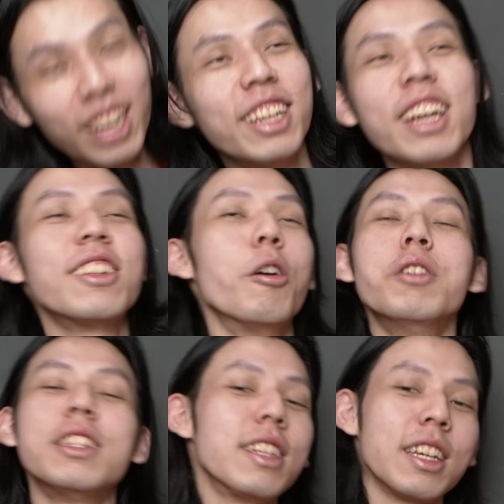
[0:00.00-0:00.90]
That's the
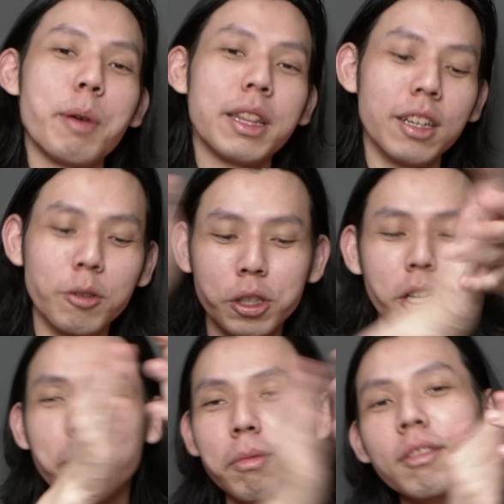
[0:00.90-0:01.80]
only thing that's better. Good
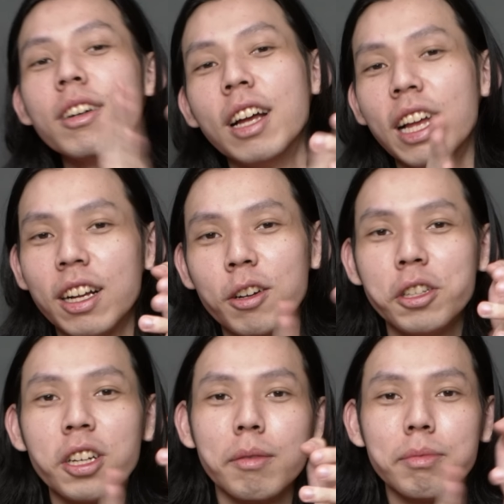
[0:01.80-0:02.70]
job. Good
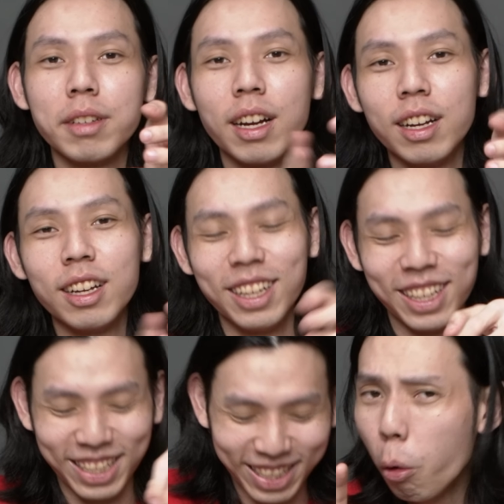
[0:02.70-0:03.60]
job.
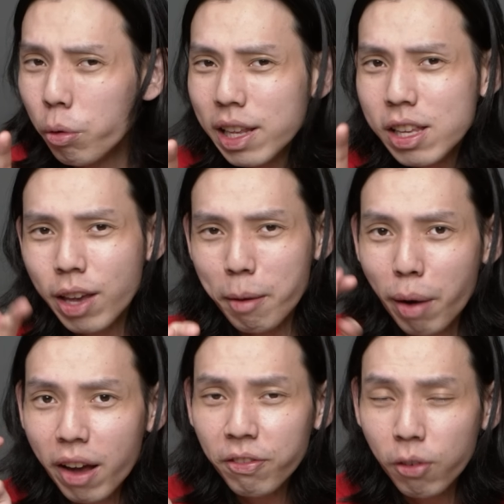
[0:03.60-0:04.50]
If only you can
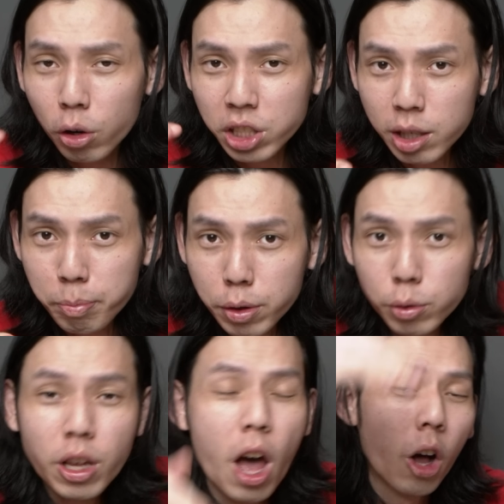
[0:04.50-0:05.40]
buy 4
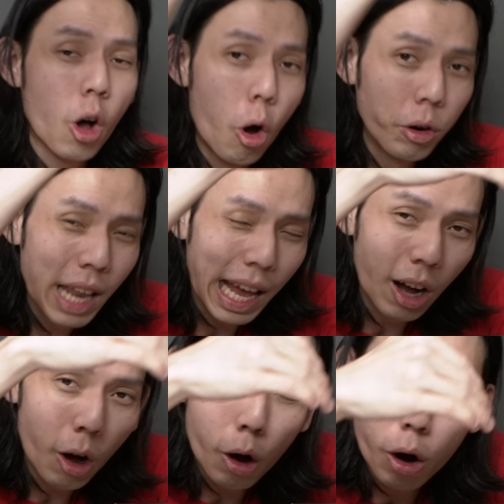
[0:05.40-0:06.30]
GPUs,
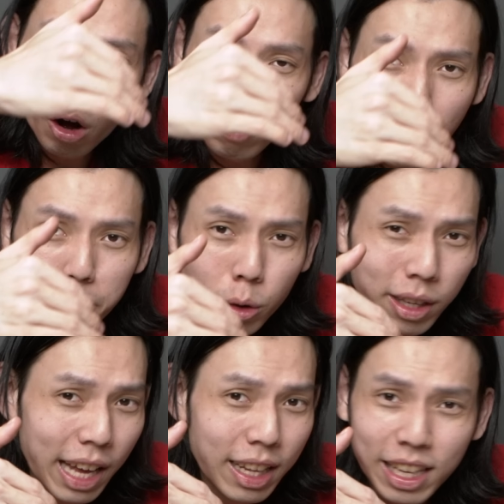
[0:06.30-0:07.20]
connect all of them
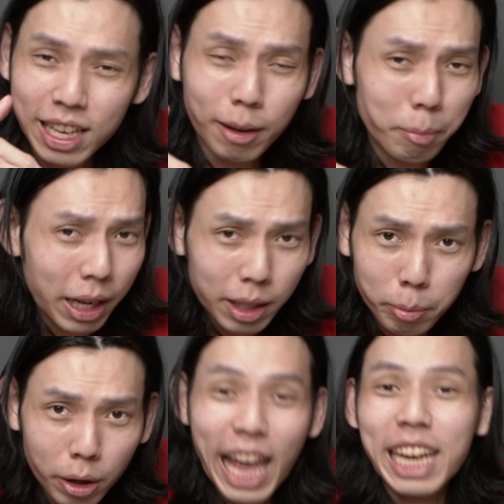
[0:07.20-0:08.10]
together in a
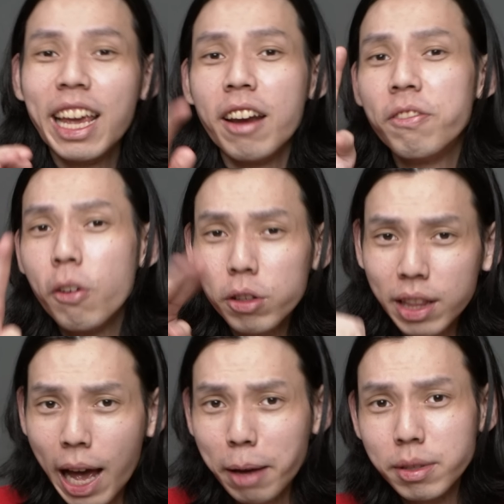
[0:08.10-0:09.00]
motherboard and get 4
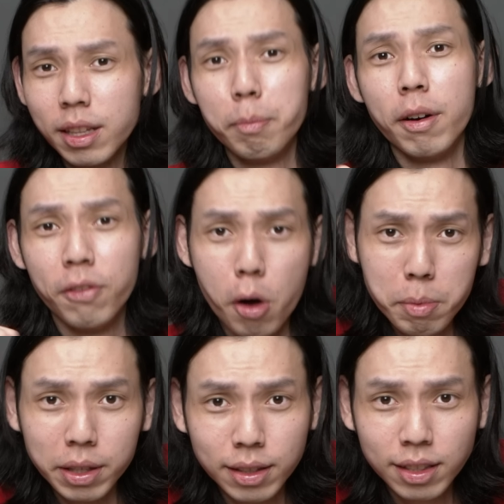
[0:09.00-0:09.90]
times the
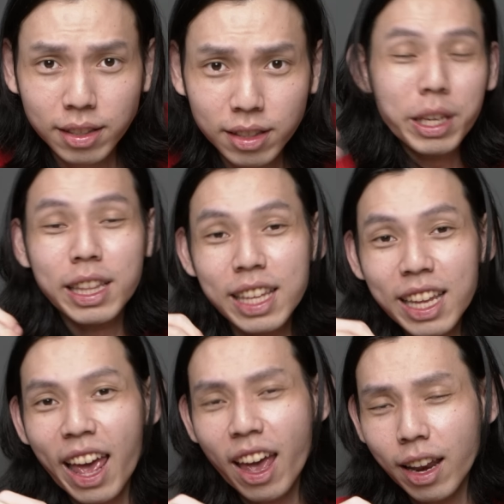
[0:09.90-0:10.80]
performance. We
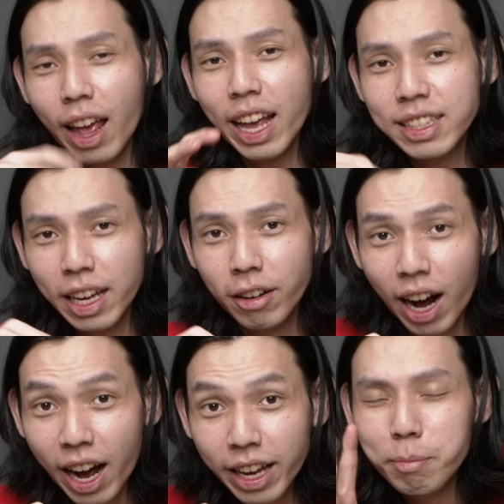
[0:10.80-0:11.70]
did had
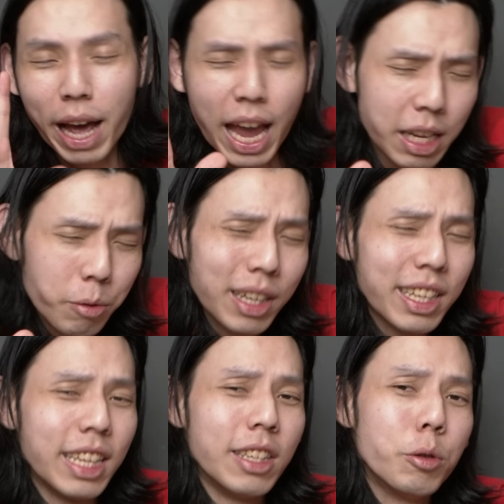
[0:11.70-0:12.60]
SLI, but anyone
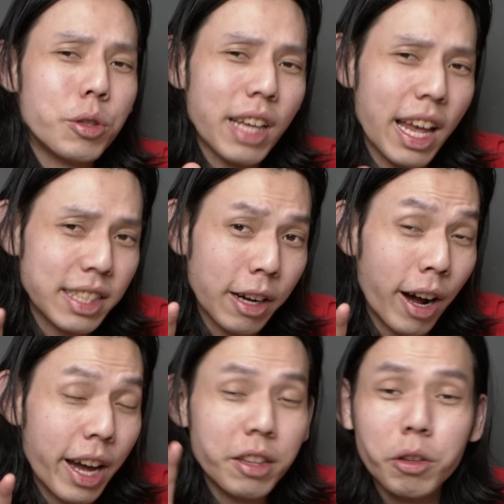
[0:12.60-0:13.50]
that use
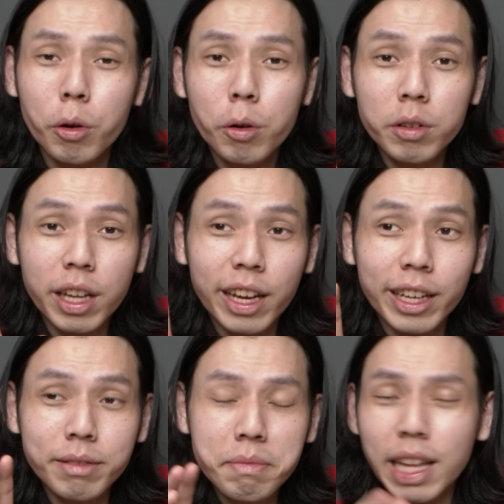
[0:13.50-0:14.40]
SLI know
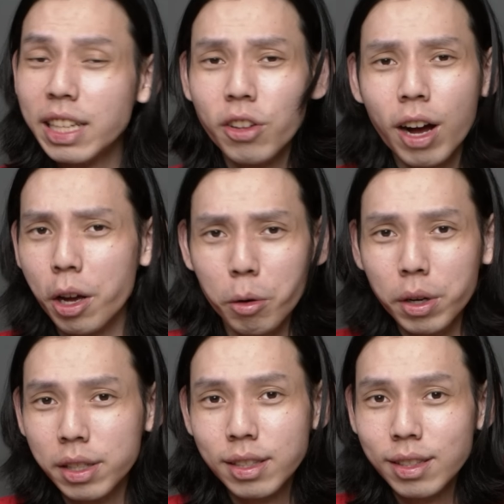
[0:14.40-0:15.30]
that that's not how it
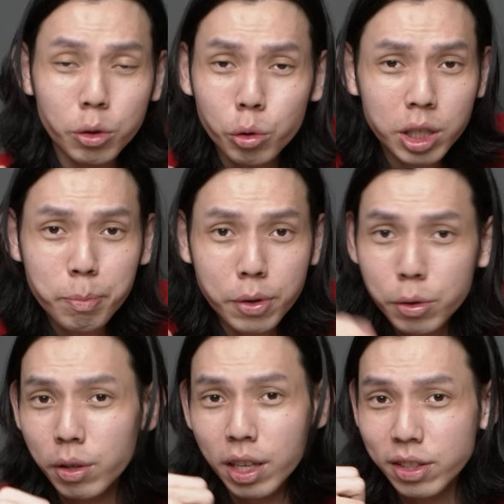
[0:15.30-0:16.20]
works. 2
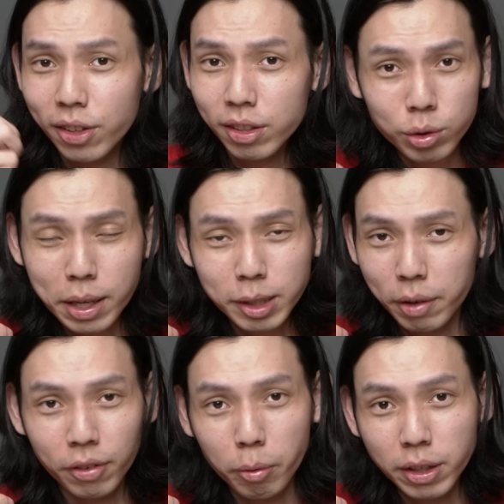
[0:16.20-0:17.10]
GPU is not 2 times
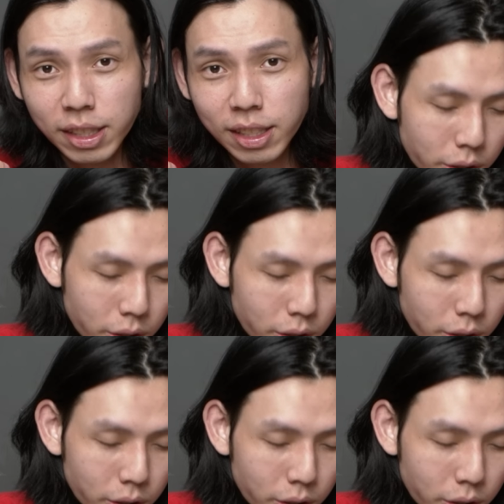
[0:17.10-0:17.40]
performance.